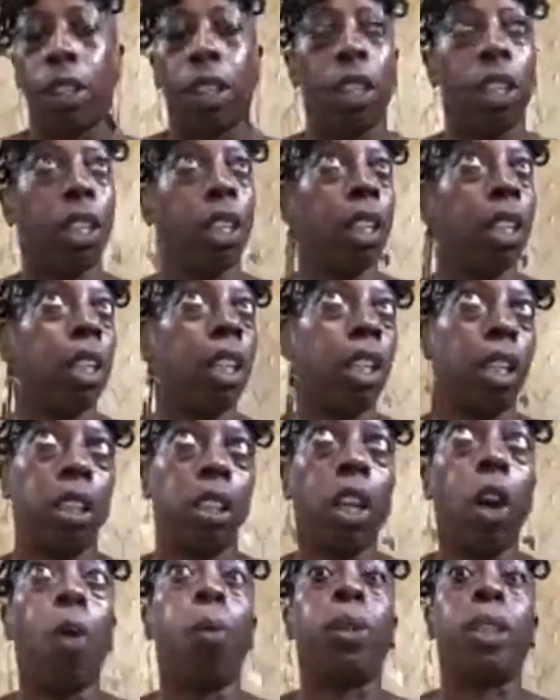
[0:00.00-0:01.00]
No, it was
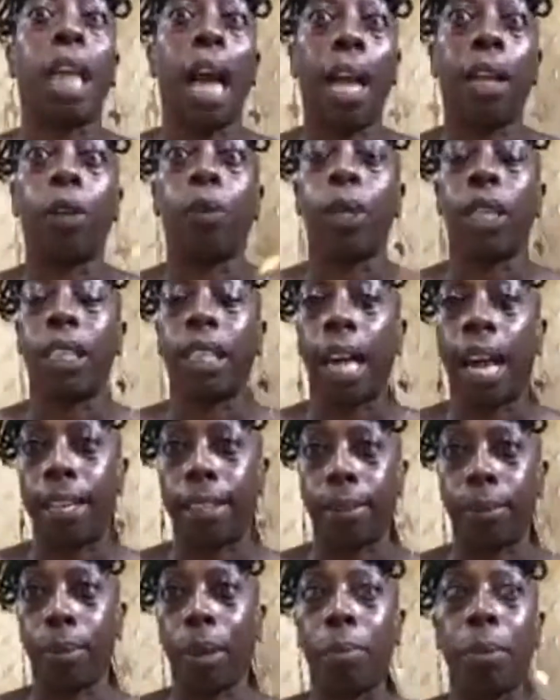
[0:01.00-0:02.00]
Halloween night. My
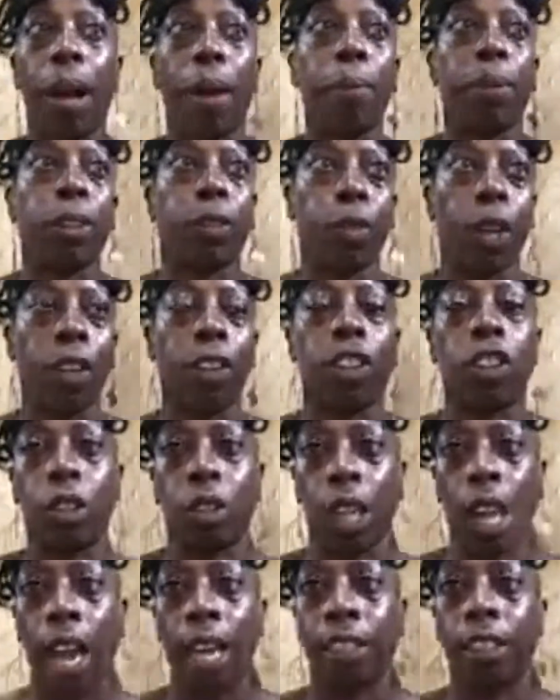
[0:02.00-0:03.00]
mama's favorite because she died
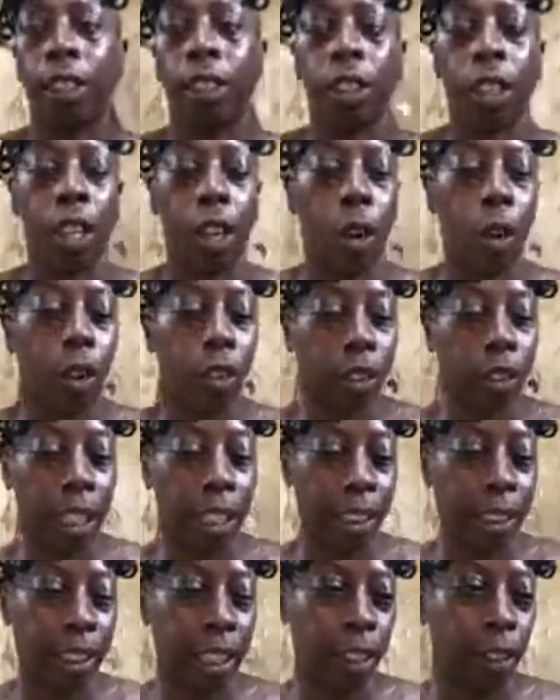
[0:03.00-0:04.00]
All Saints Day,
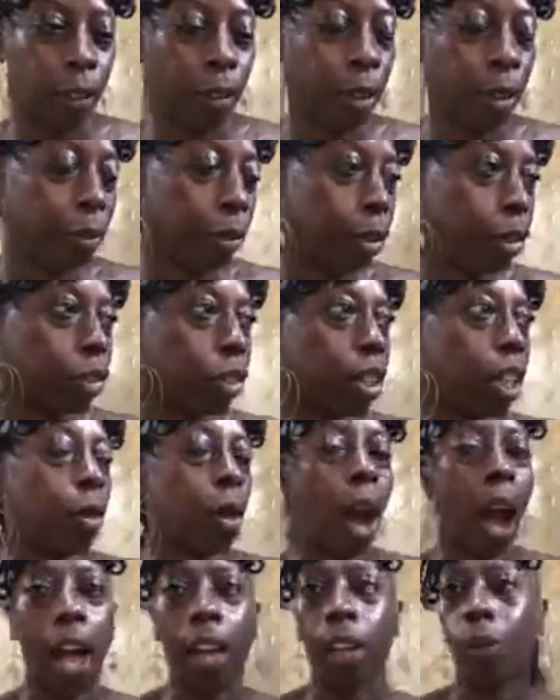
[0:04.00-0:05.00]
November 1st.
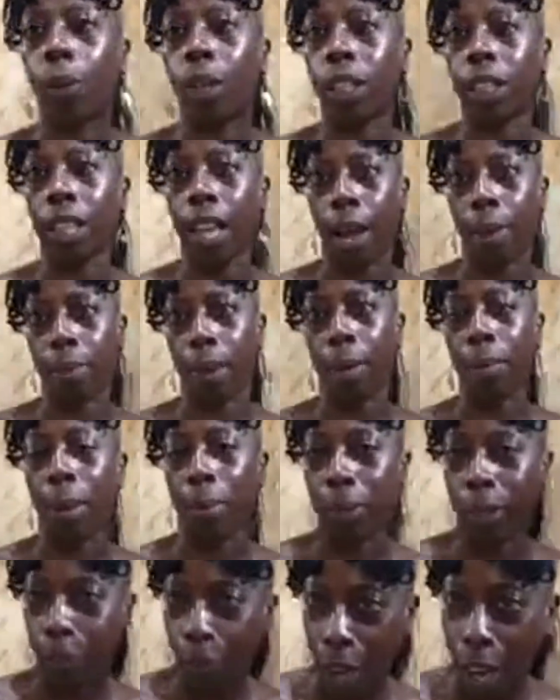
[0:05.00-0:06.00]
Halloween night, my mama's
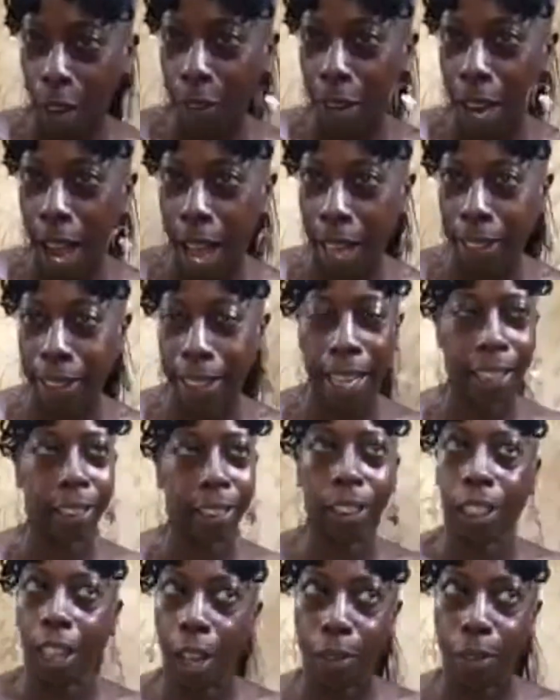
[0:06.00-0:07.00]
favorite holiday because she loved
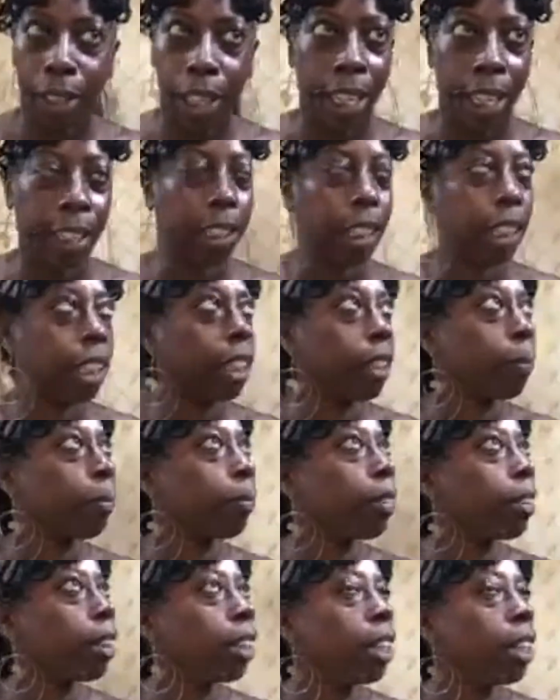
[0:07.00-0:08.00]
candy.
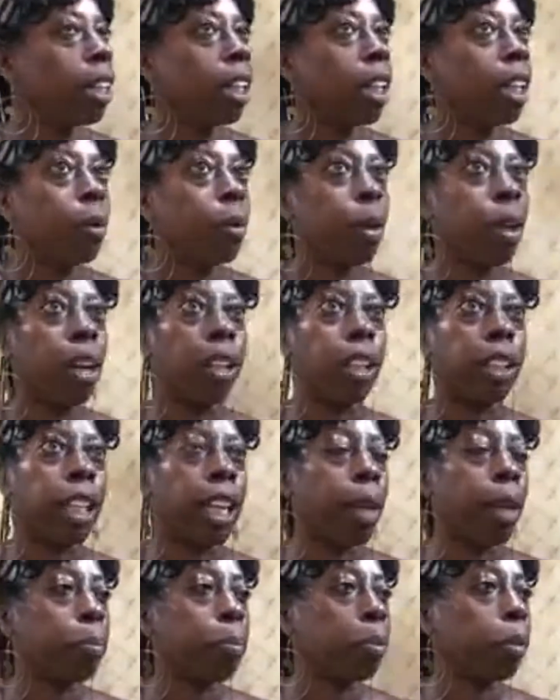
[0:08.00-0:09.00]
We're on a damn
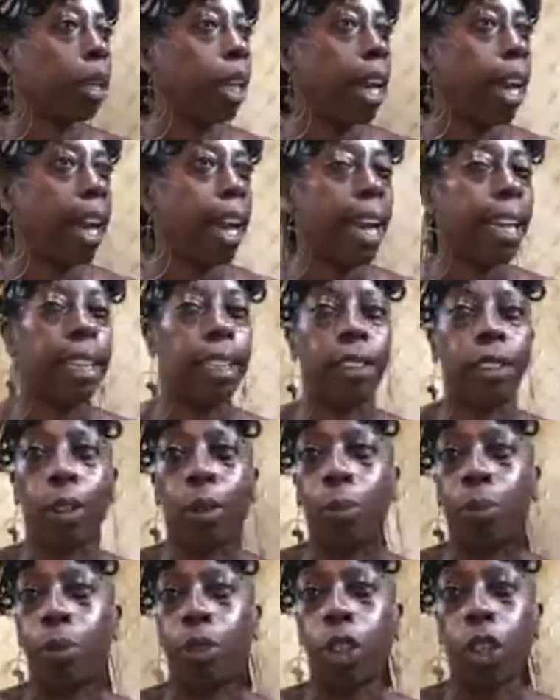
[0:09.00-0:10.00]
plane. There's a
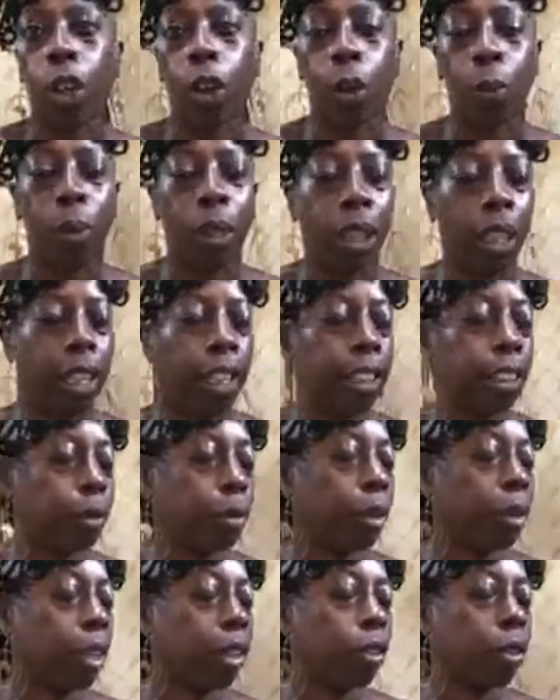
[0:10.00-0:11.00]
turbulence. Me and my
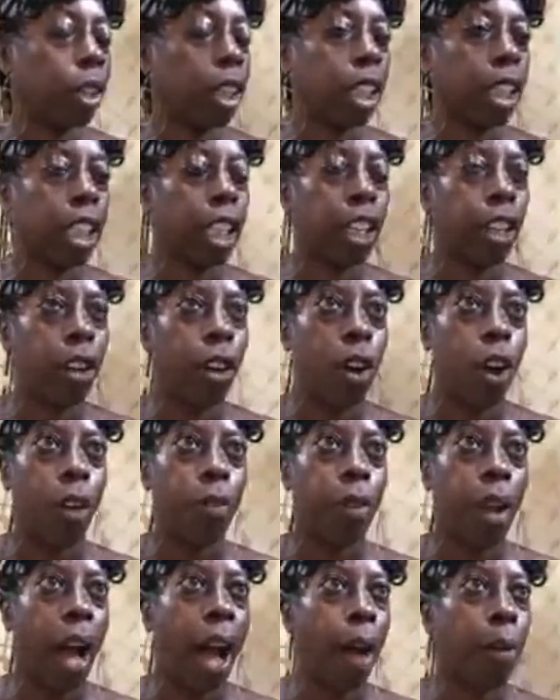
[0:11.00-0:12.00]
daughter get off.
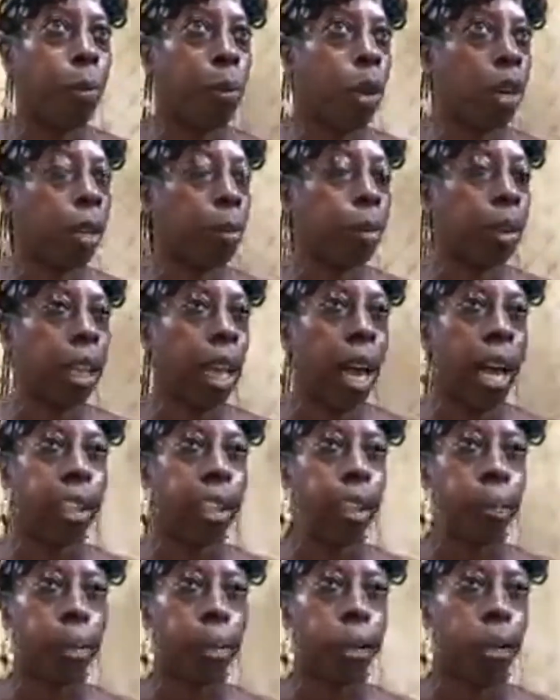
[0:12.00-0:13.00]
I woke
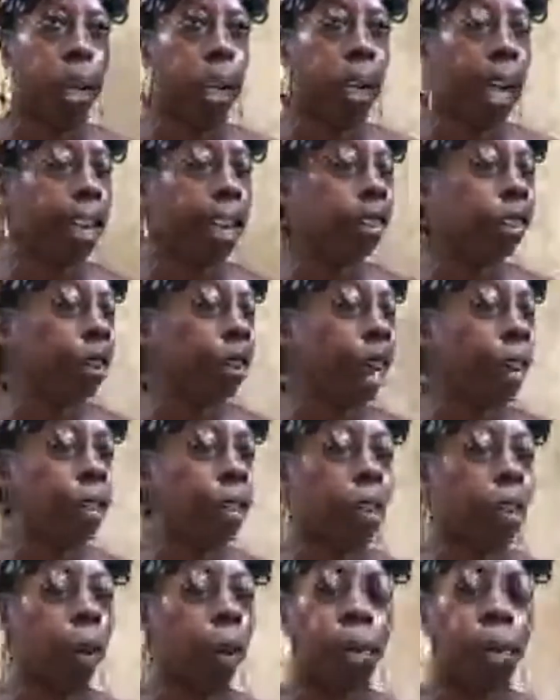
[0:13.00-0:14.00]
up in that hospital,
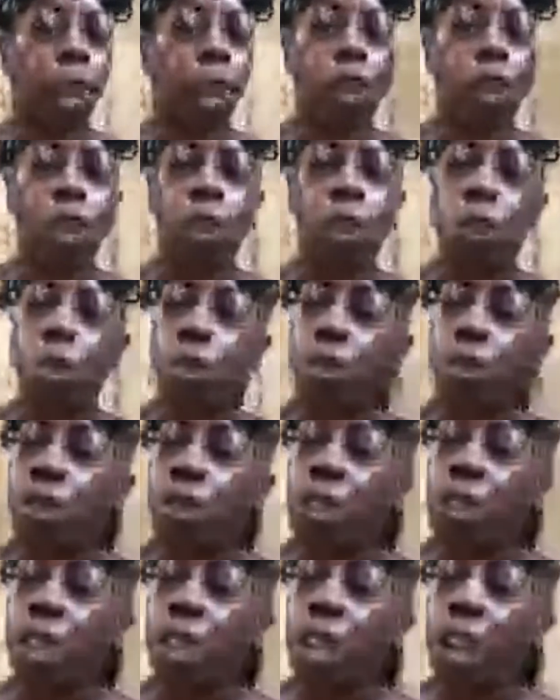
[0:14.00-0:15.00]
and I thought I was going to be
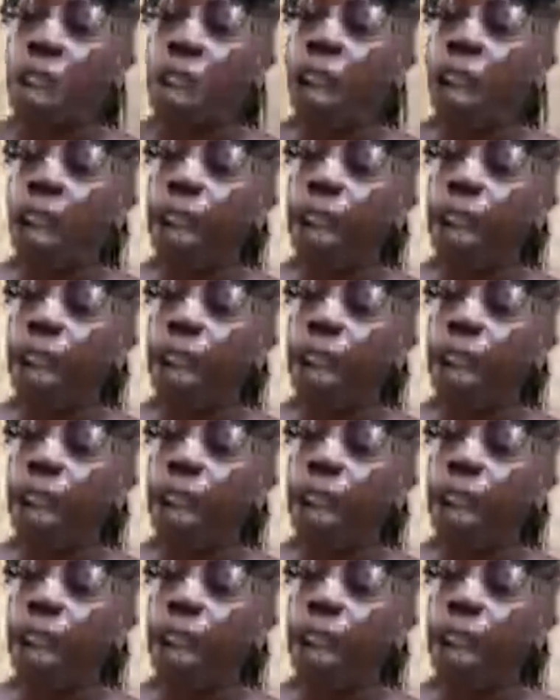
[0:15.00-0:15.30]
cool.